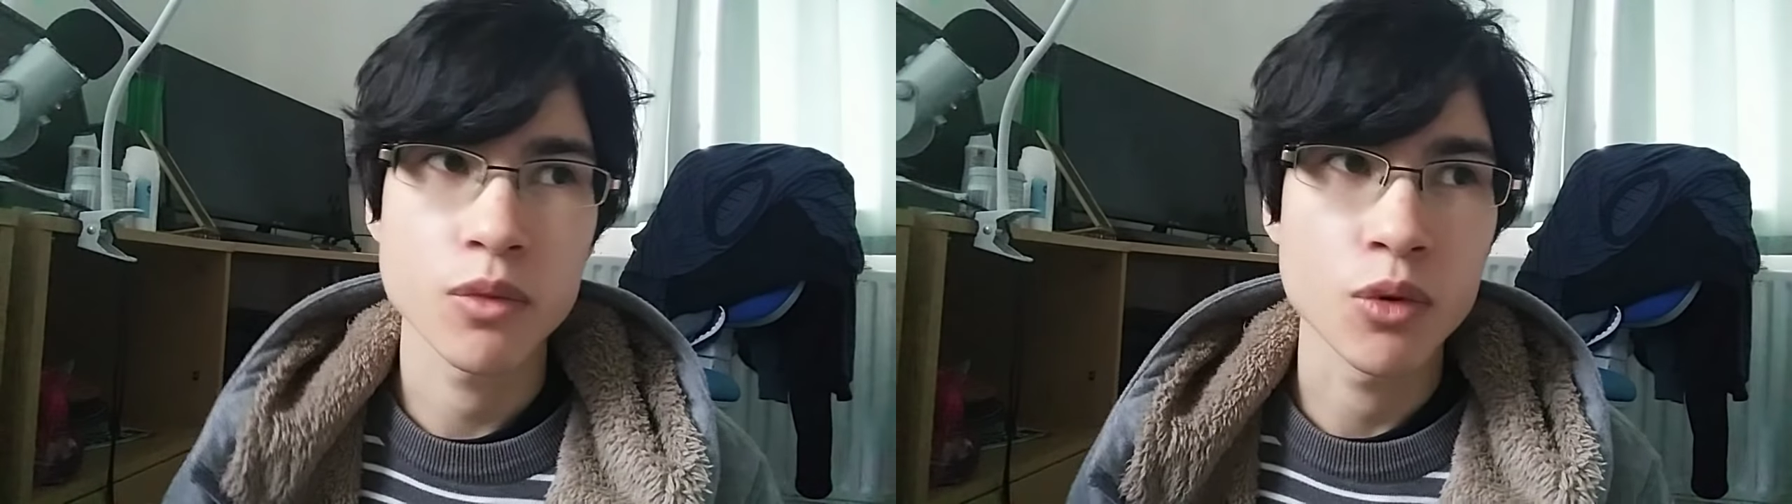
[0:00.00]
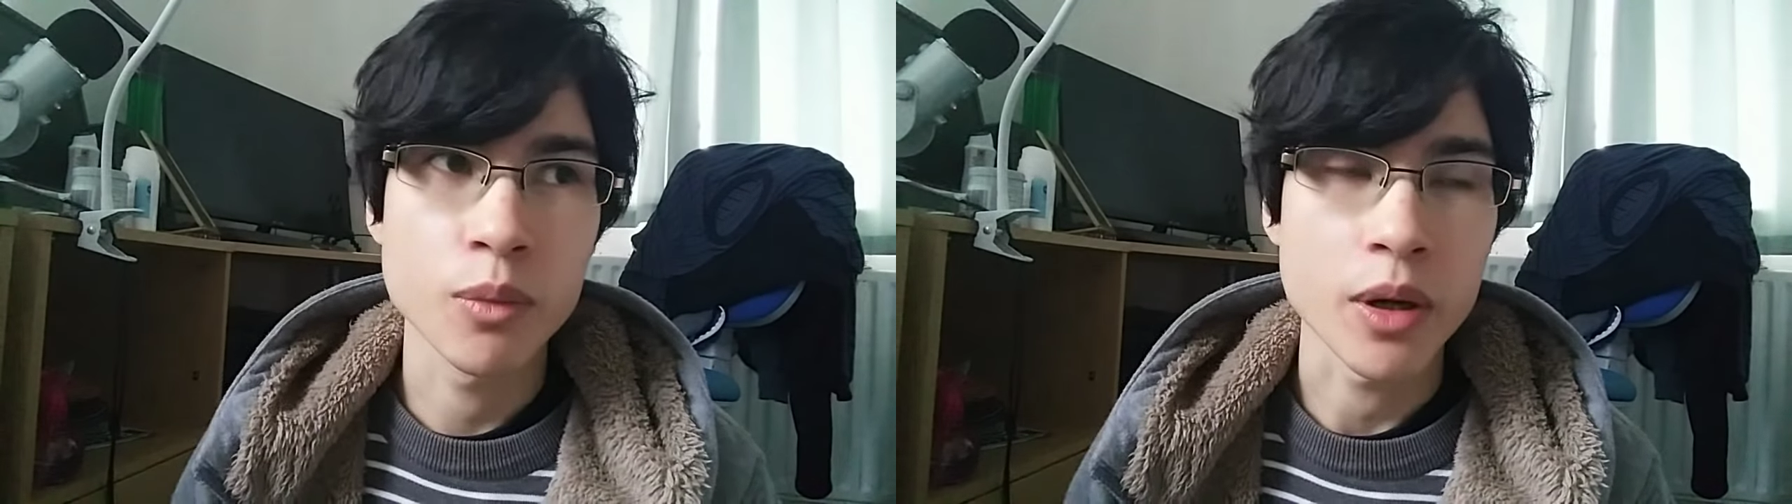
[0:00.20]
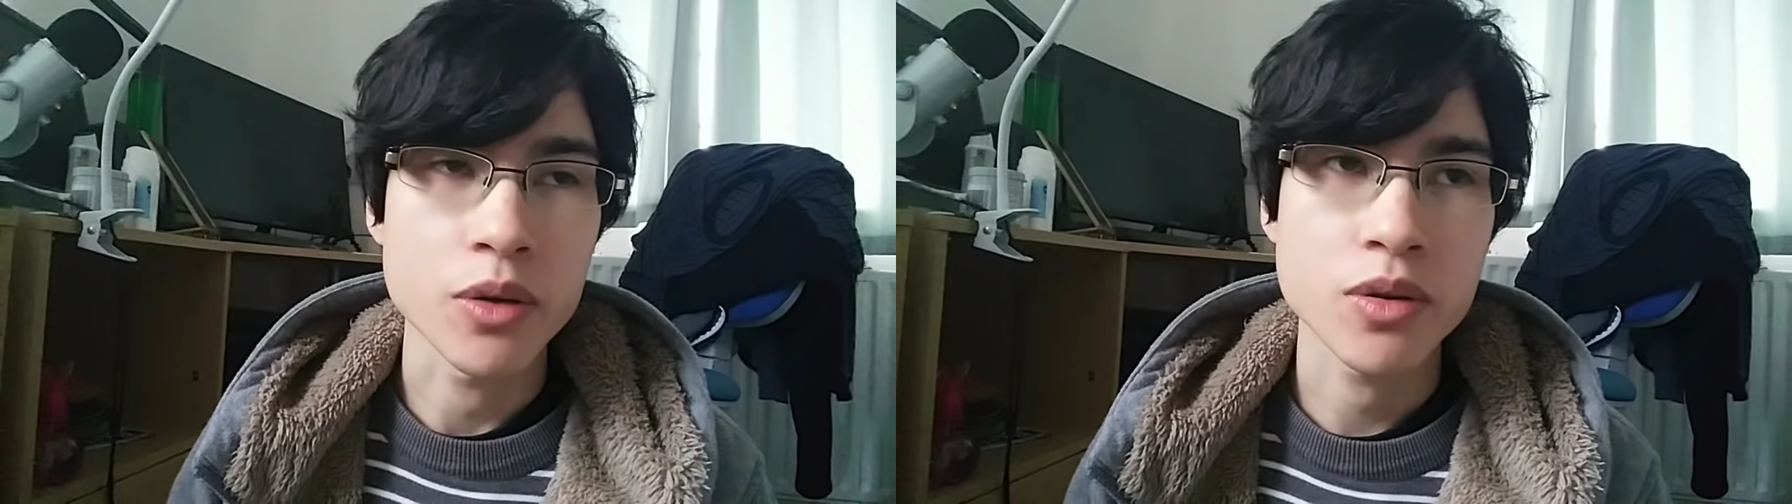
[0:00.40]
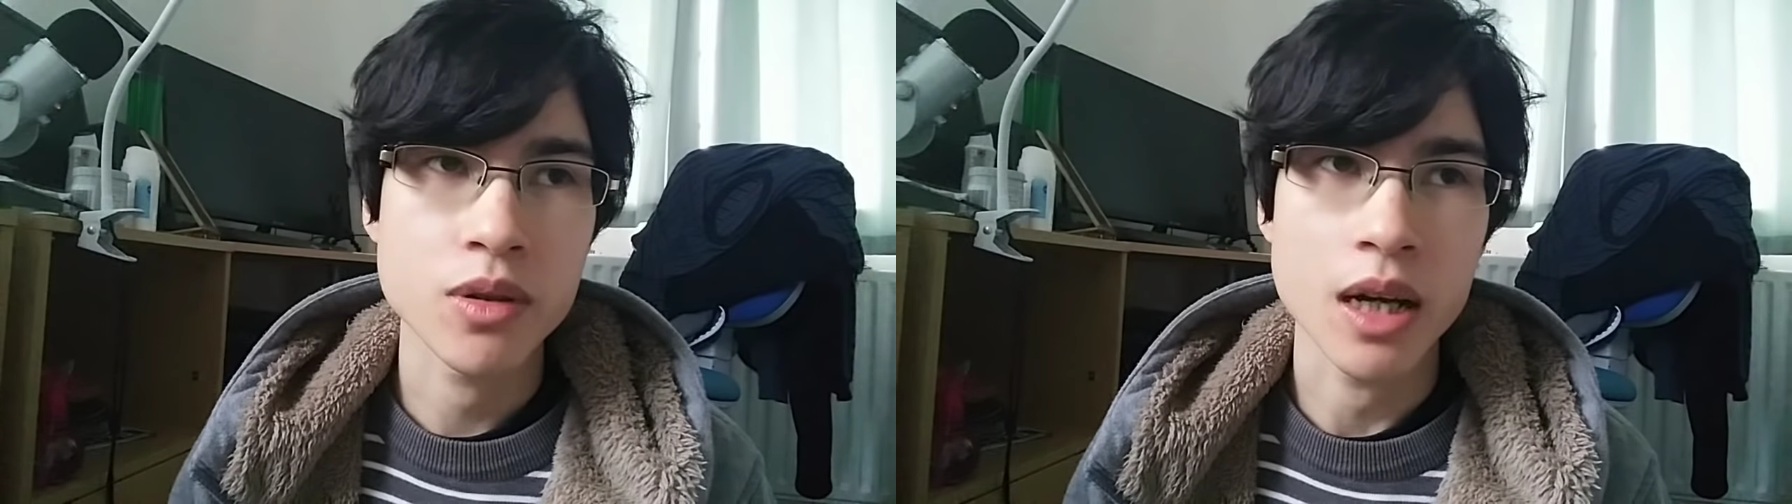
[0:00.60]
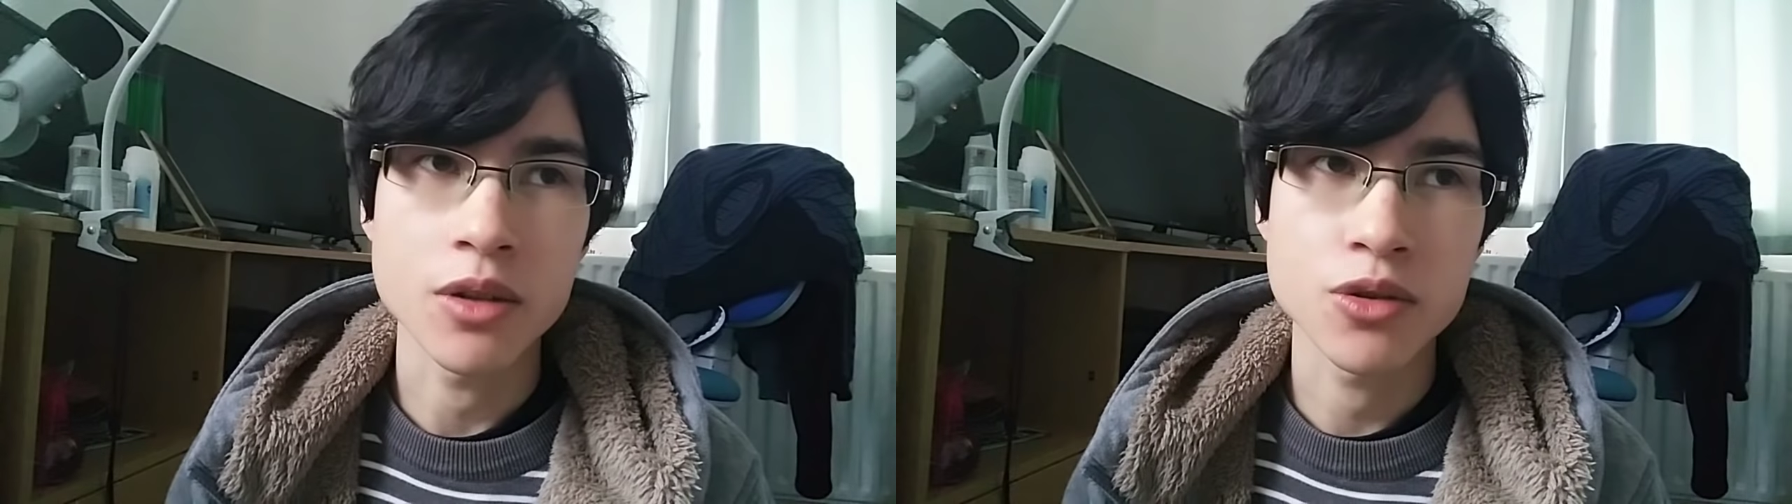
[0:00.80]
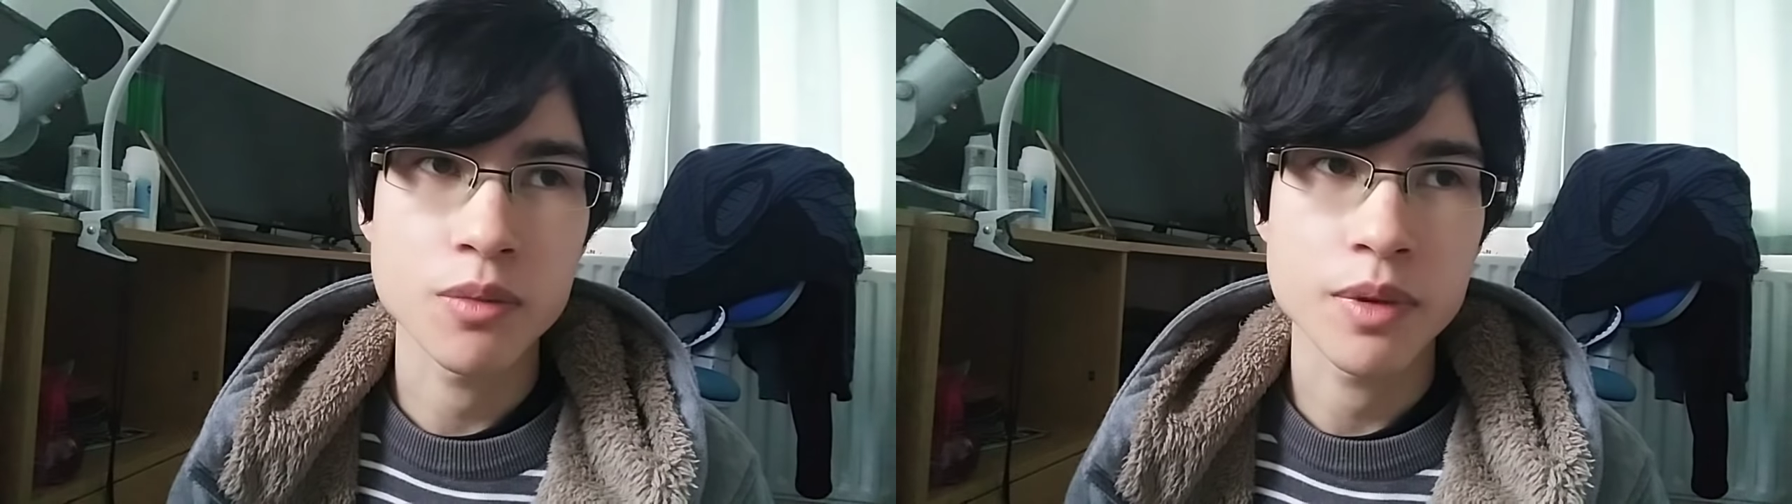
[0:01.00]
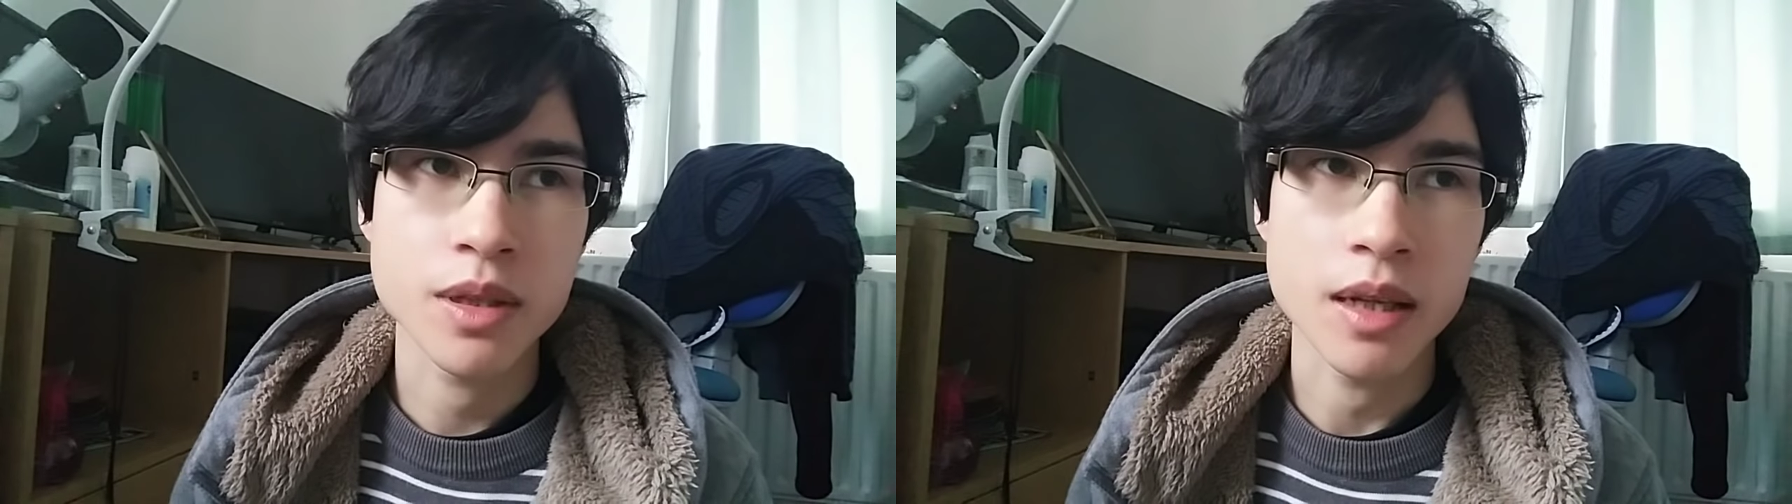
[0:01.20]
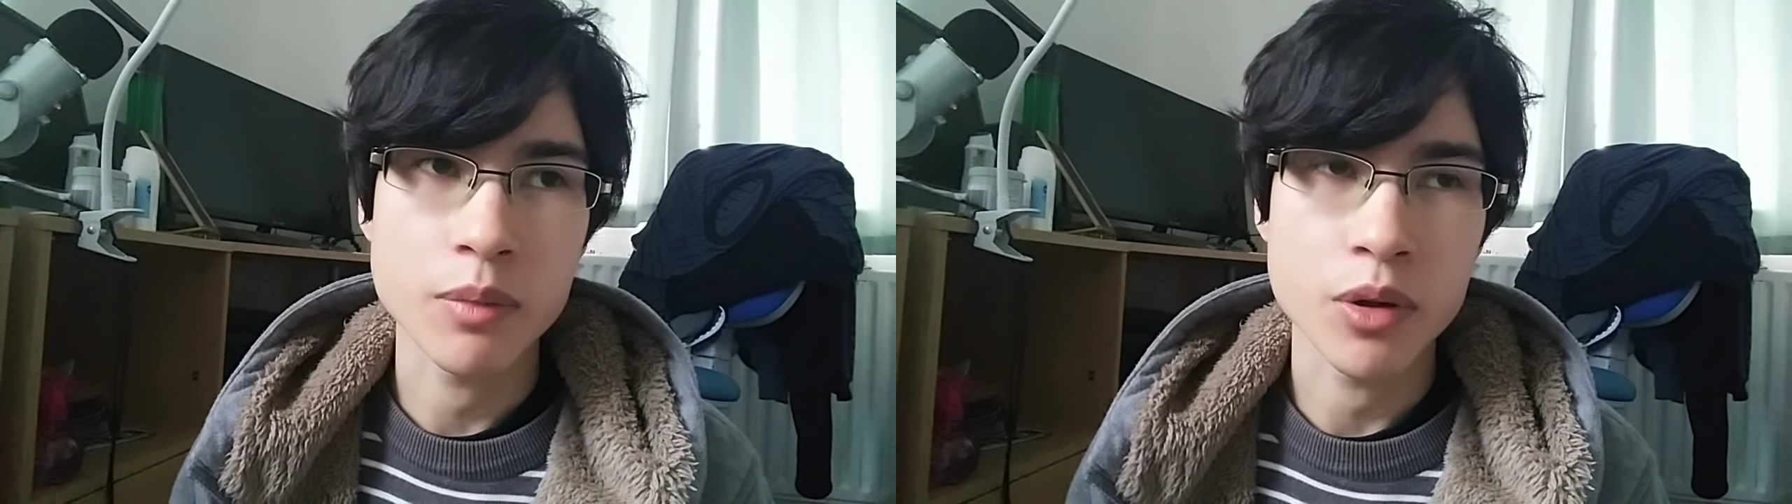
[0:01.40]
almost
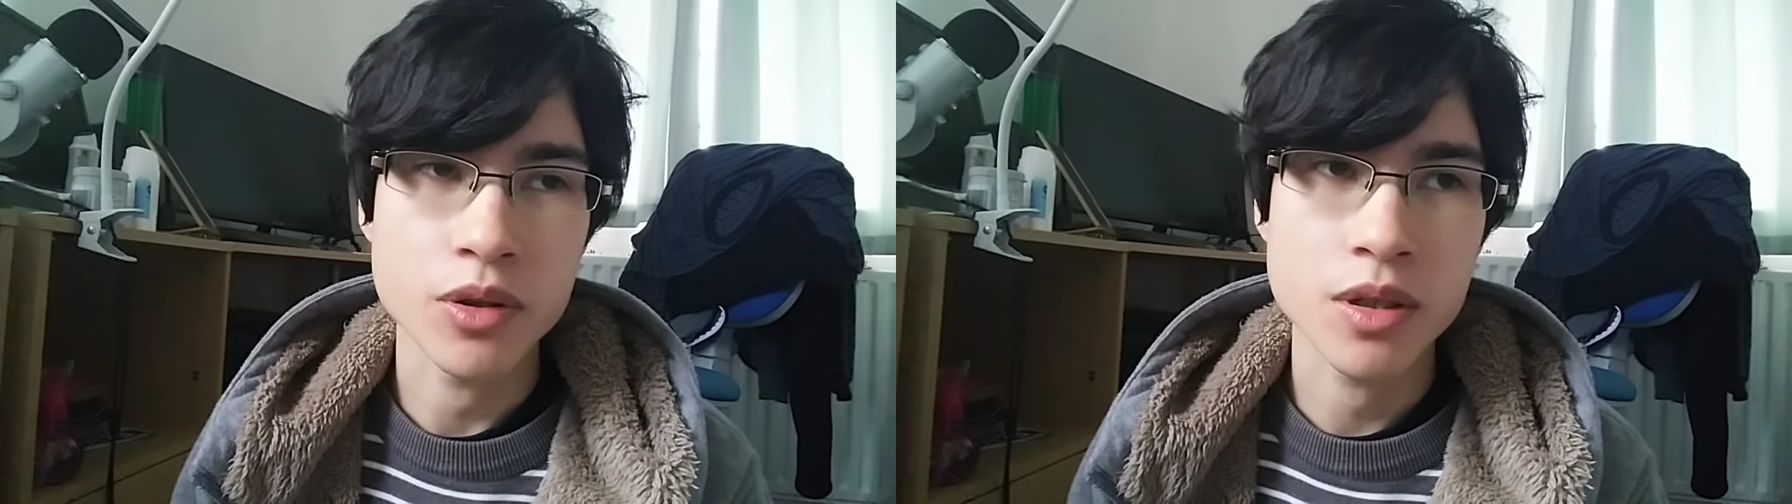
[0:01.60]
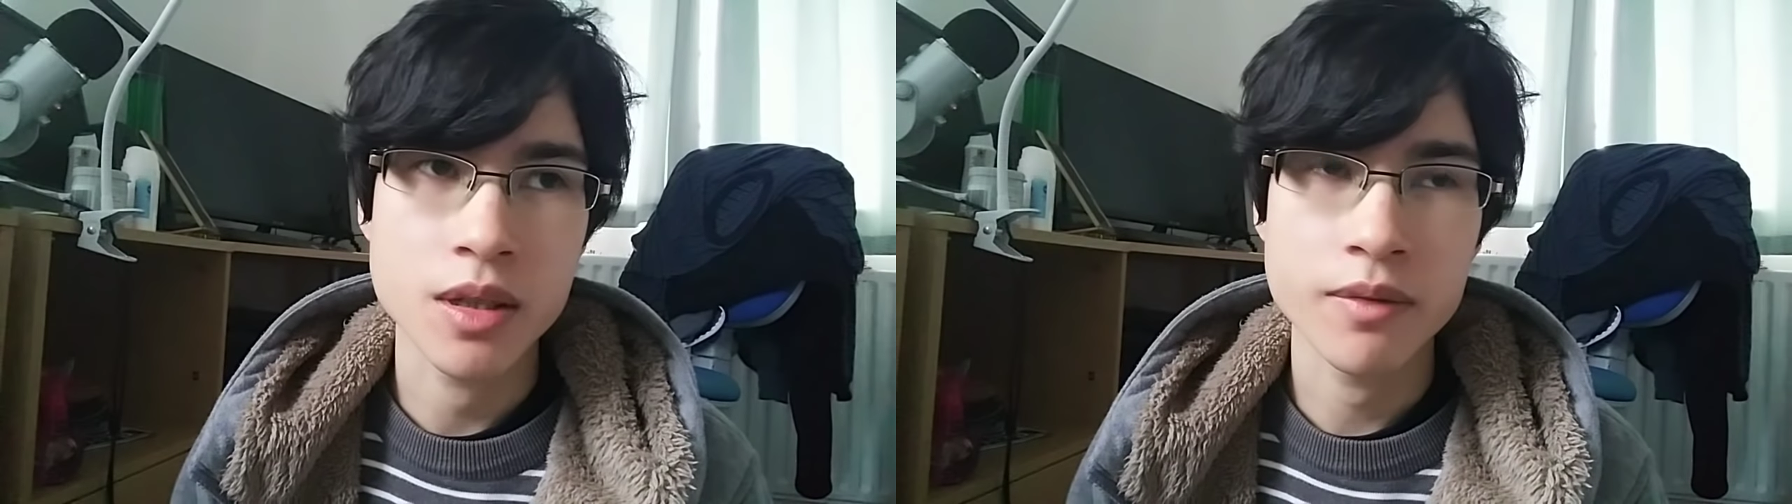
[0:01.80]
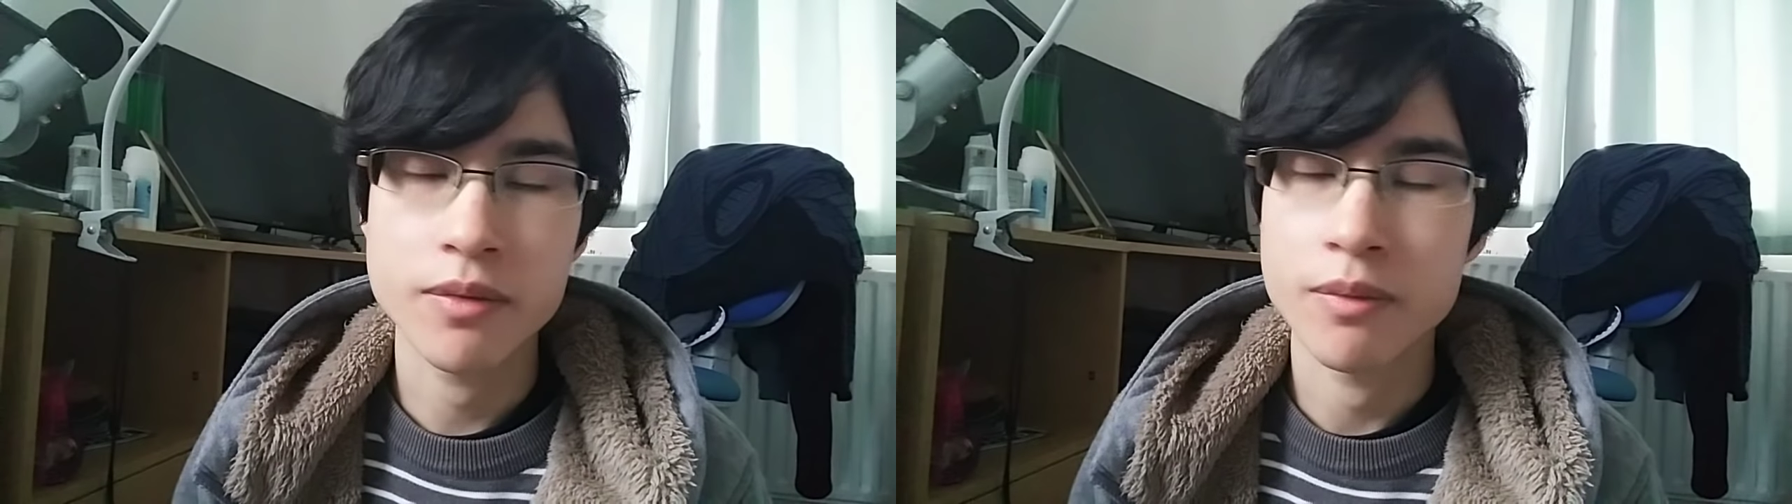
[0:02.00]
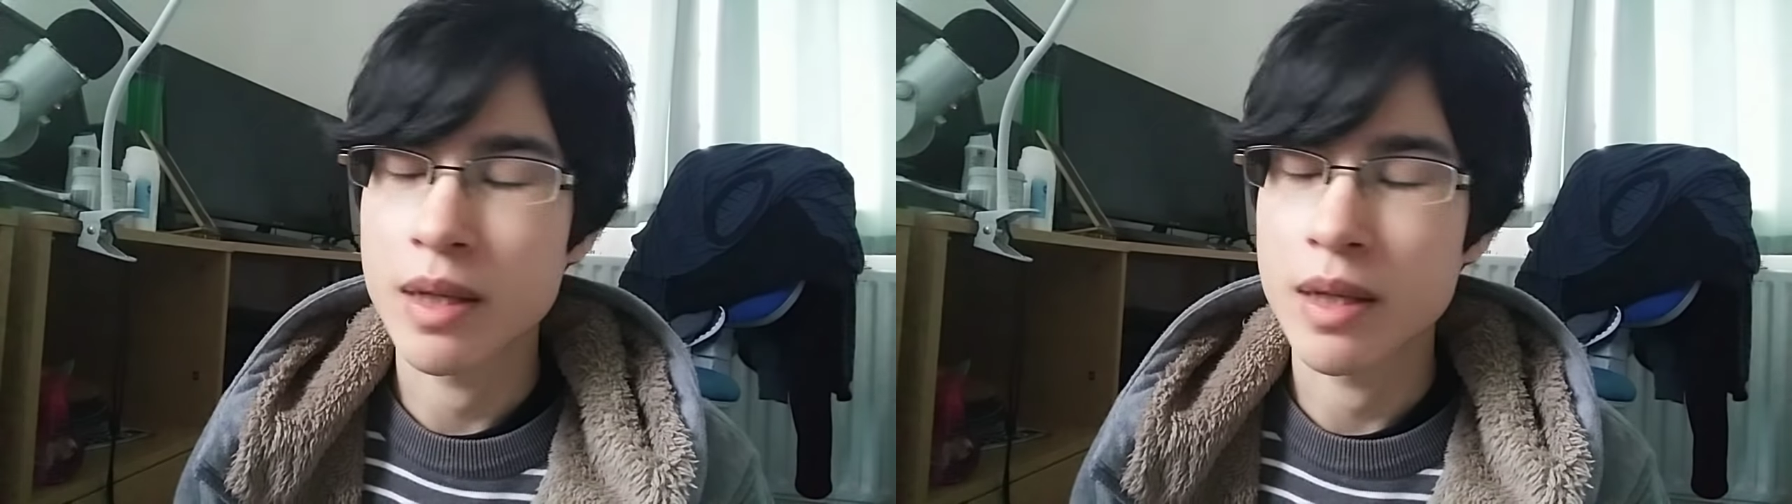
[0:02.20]
100% positive,